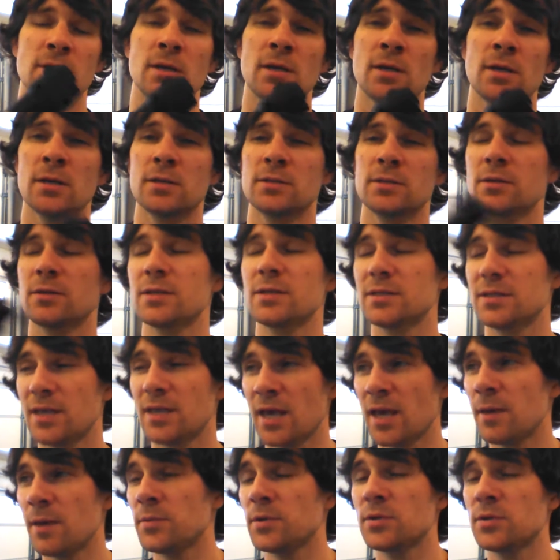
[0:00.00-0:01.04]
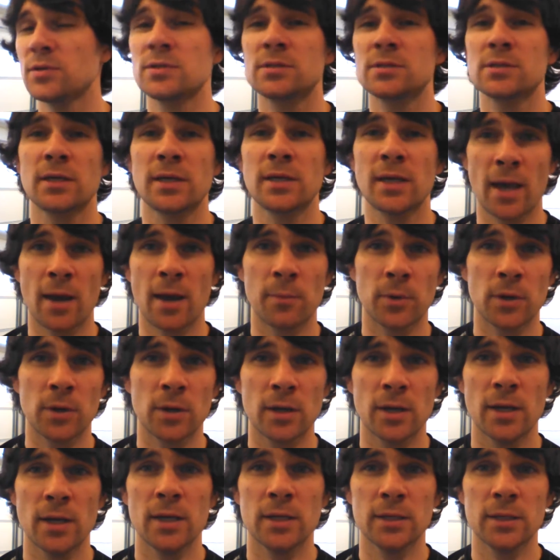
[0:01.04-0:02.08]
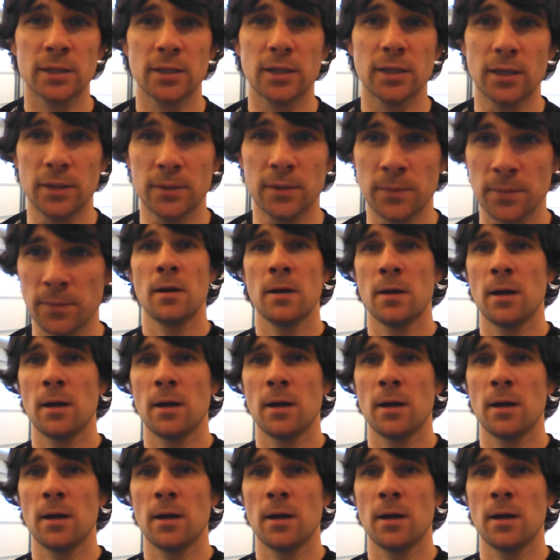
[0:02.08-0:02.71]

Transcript: So this game uses a camera and a gun.